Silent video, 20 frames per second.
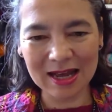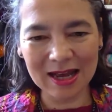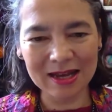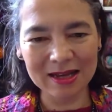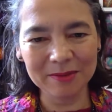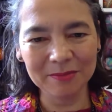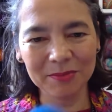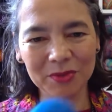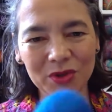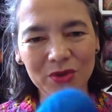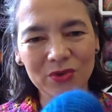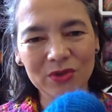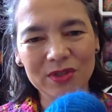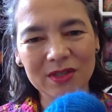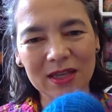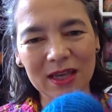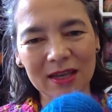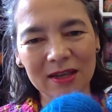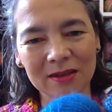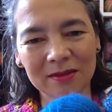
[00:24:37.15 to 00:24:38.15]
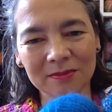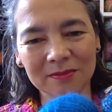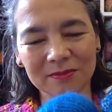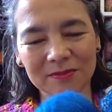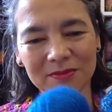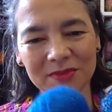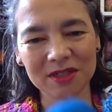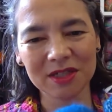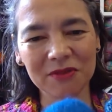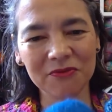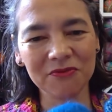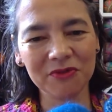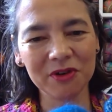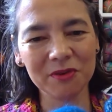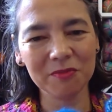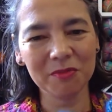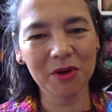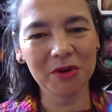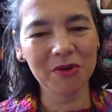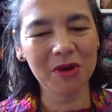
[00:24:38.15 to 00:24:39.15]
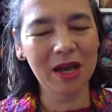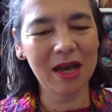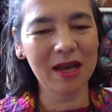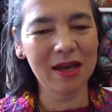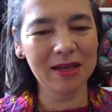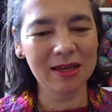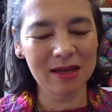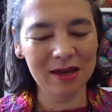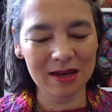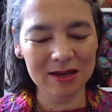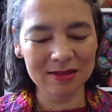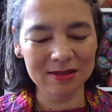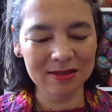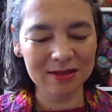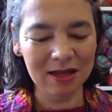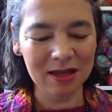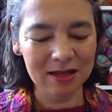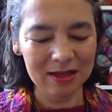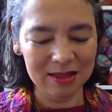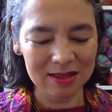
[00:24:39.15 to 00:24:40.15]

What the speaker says: I'm using different mohair yarns.